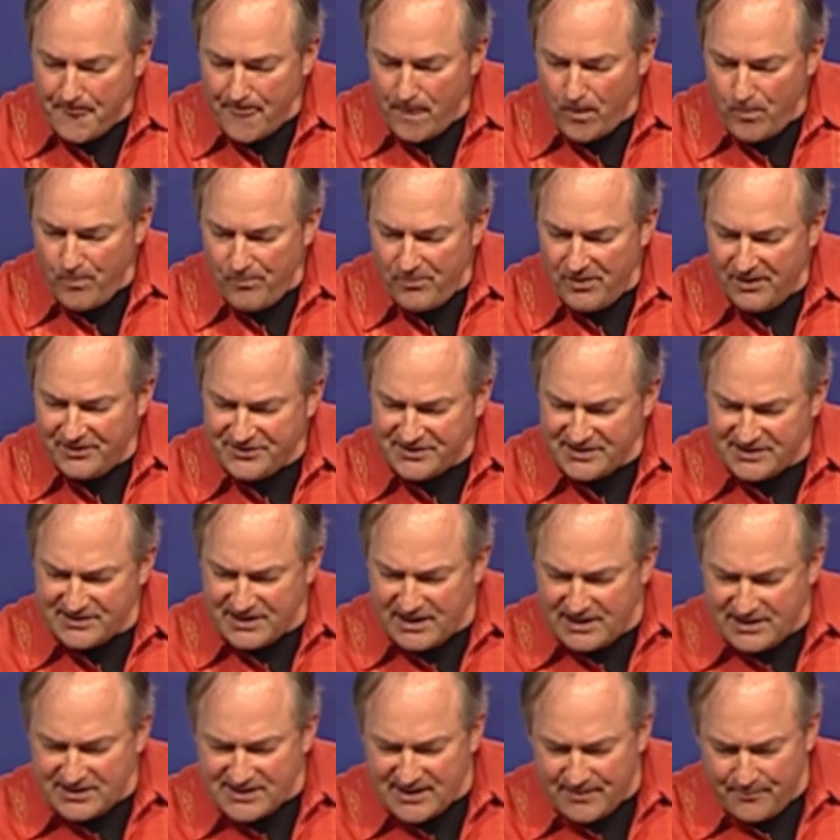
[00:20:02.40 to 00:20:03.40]
It says, Then
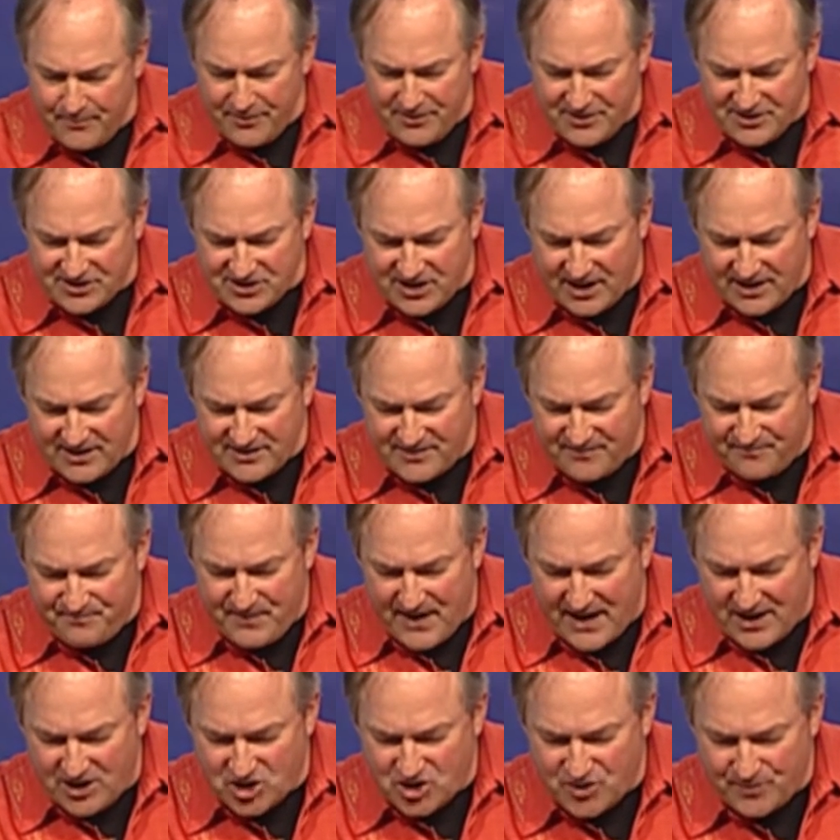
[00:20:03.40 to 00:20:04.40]
some of the sons of
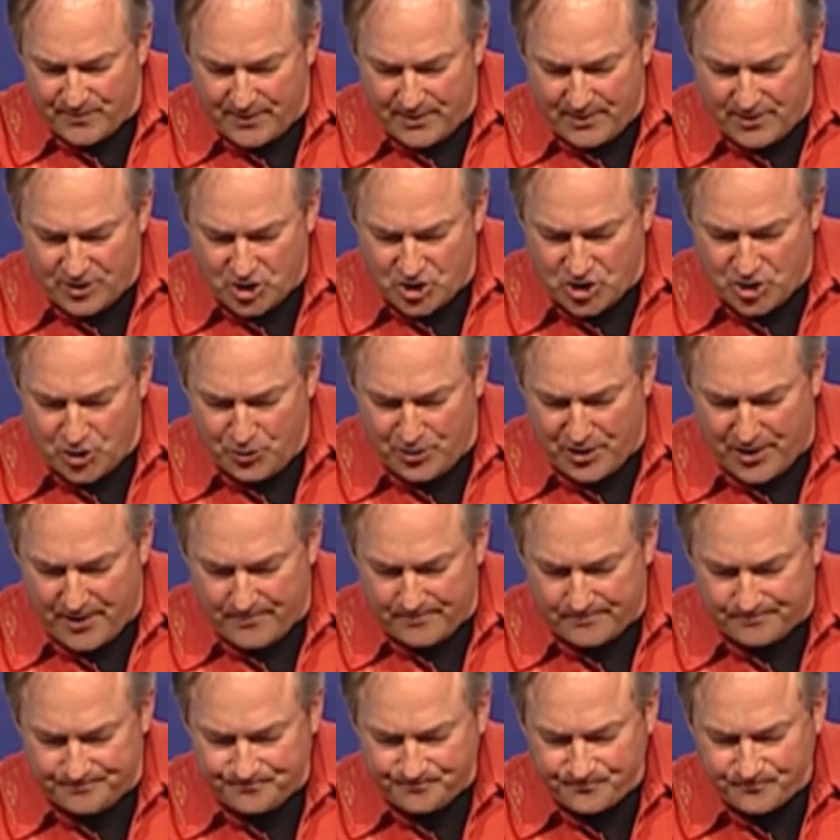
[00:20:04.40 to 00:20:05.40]
Benjamin and Judah
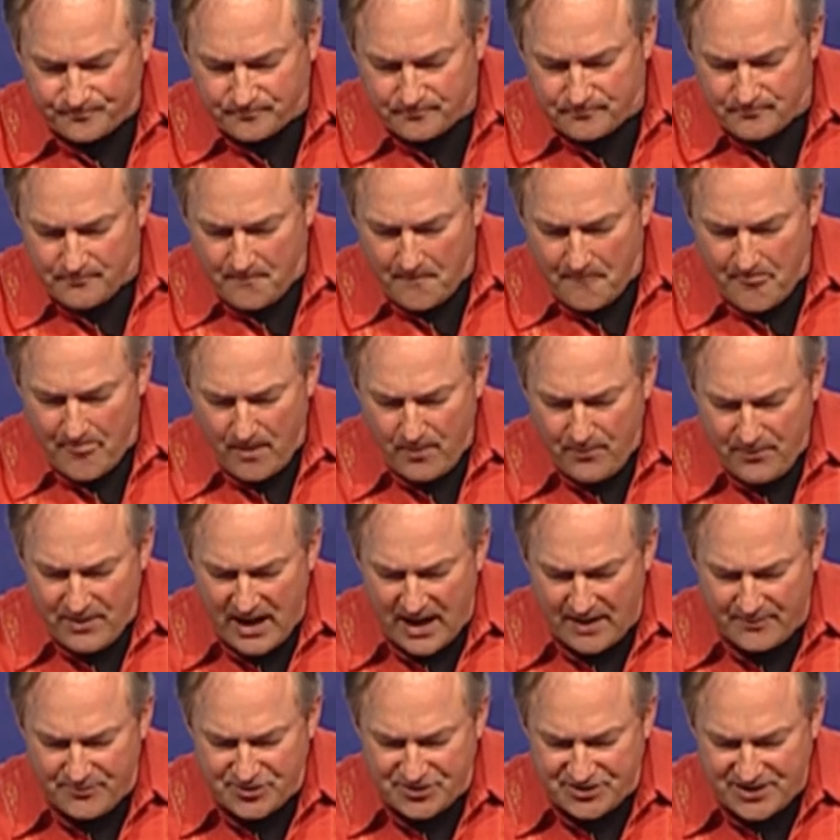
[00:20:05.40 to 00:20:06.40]

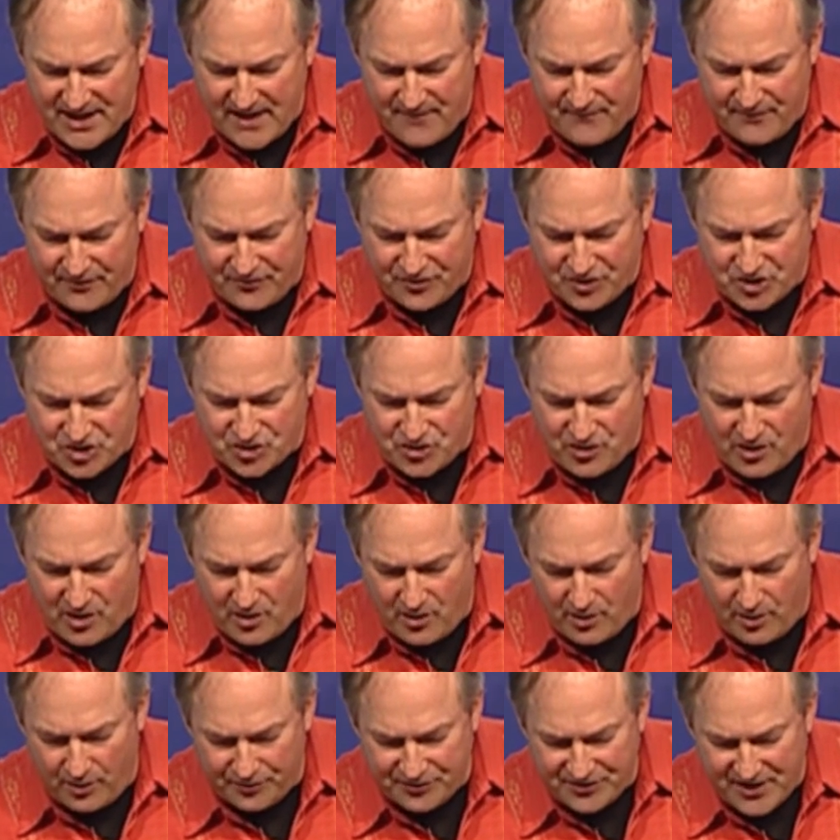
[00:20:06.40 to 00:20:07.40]
came to David at the
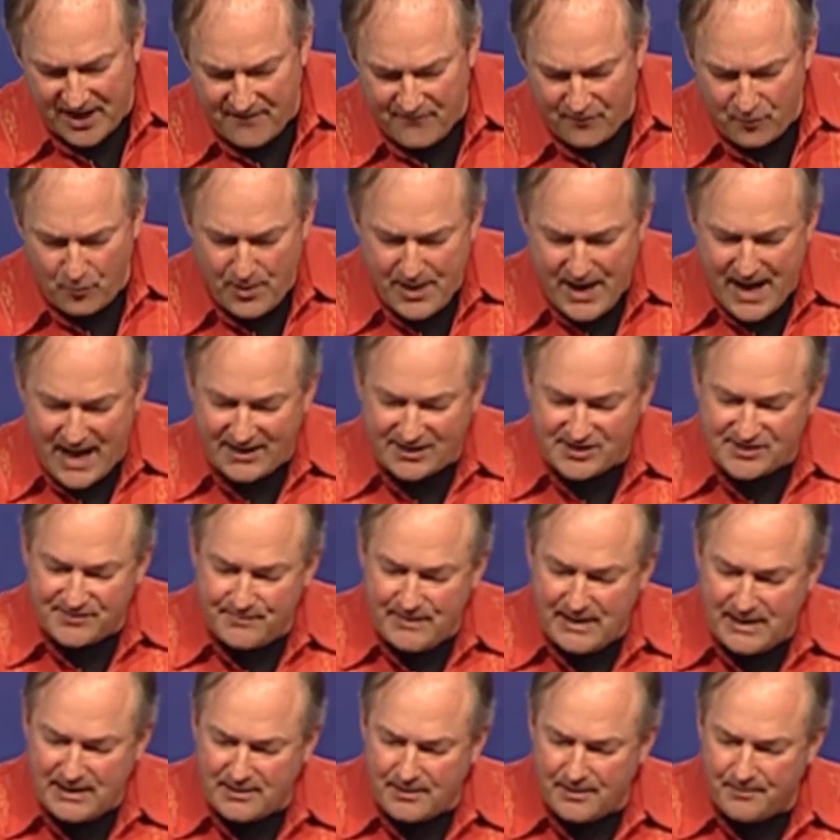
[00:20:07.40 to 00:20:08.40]
stronghold. David went out to
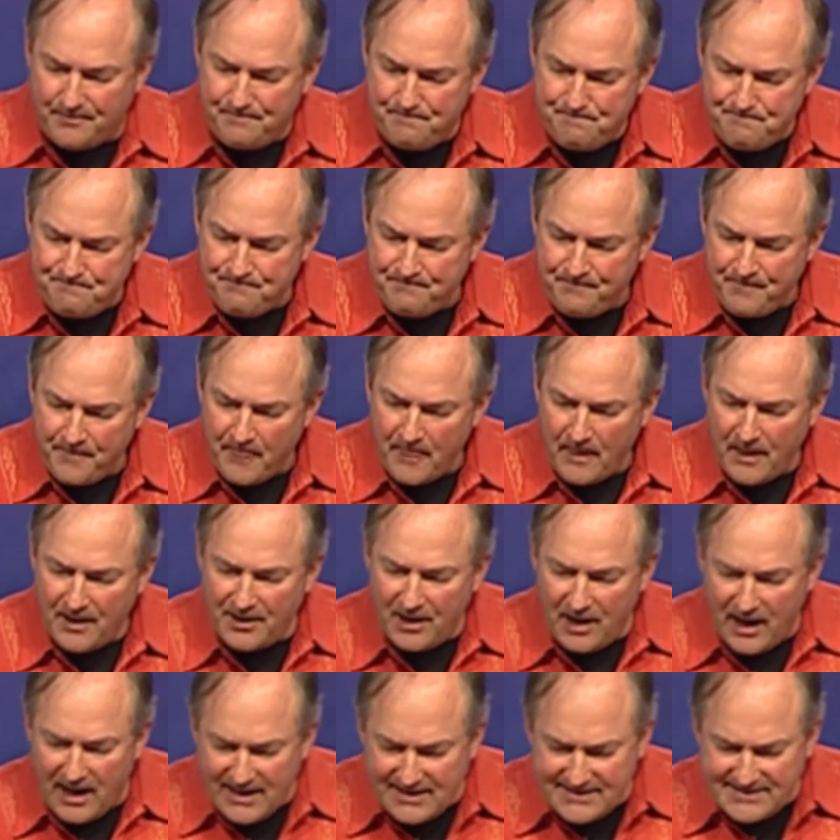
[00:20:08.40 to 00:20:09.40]
meet them and
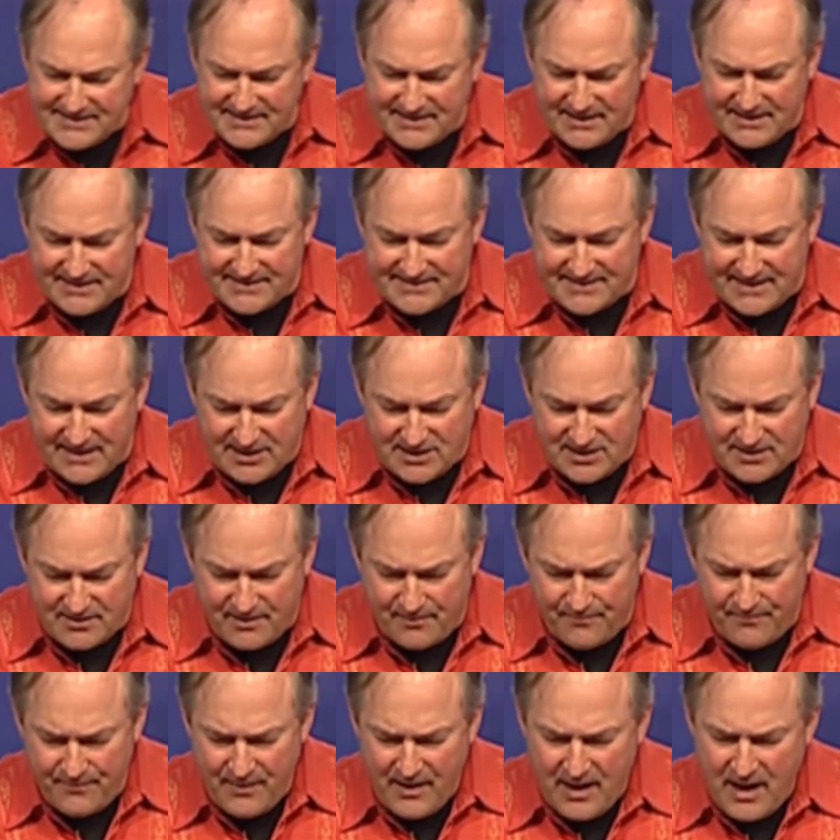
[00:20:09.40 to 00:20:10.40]
answered and said to
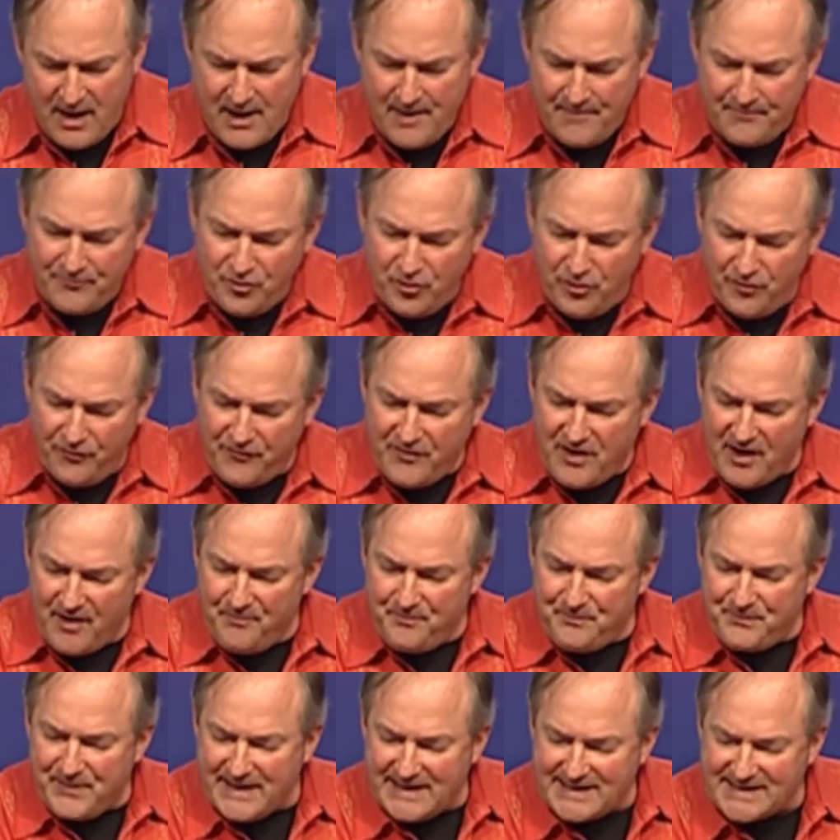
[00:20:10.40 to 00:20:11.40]
them, You've come
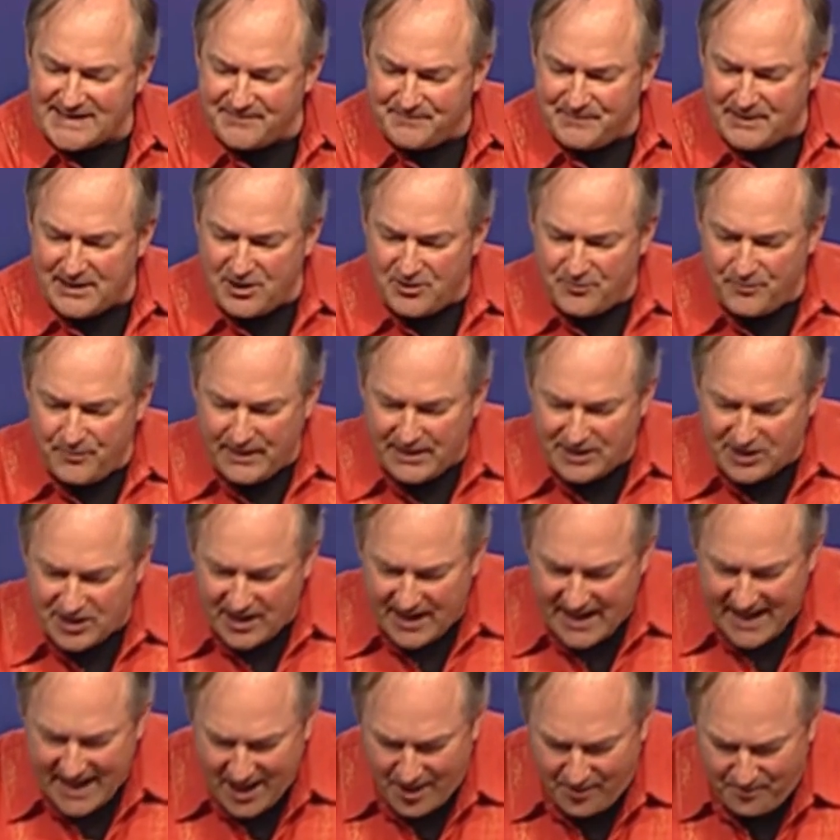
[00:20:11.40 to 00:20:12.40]
peaceably to me to
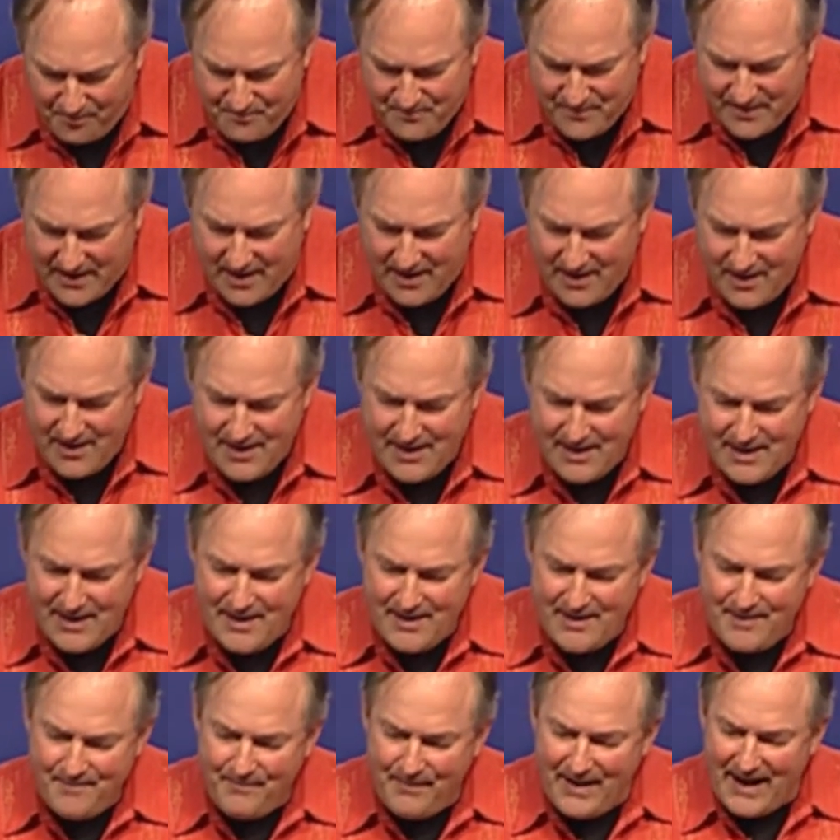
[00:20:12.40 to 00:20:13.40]
help me.
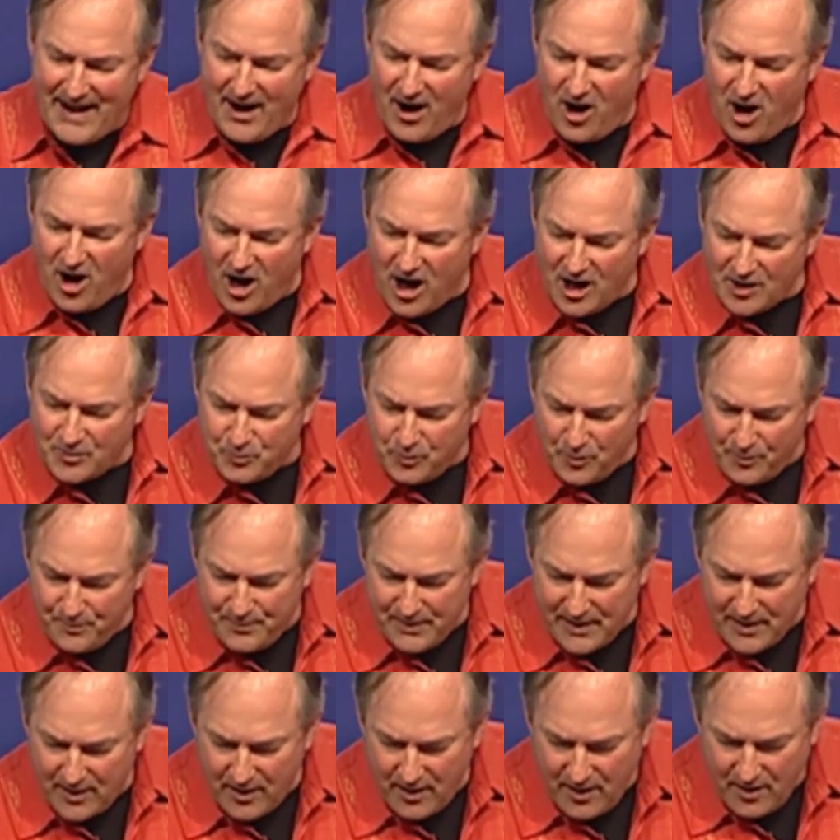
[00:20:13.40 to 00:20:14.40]
My heart will
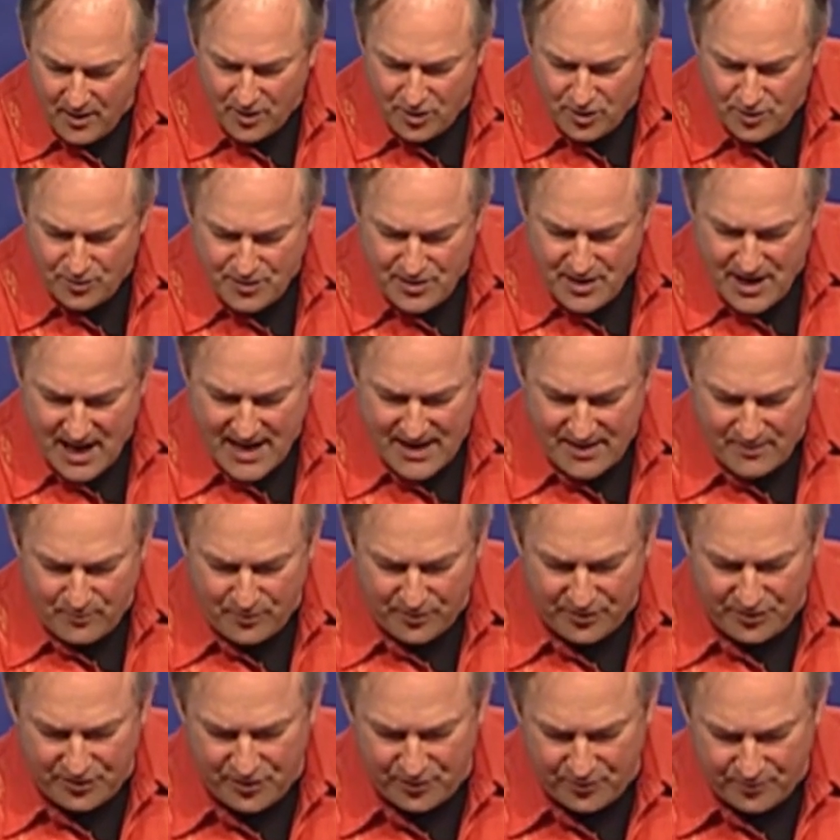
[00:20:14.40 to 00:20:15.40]
be united with you.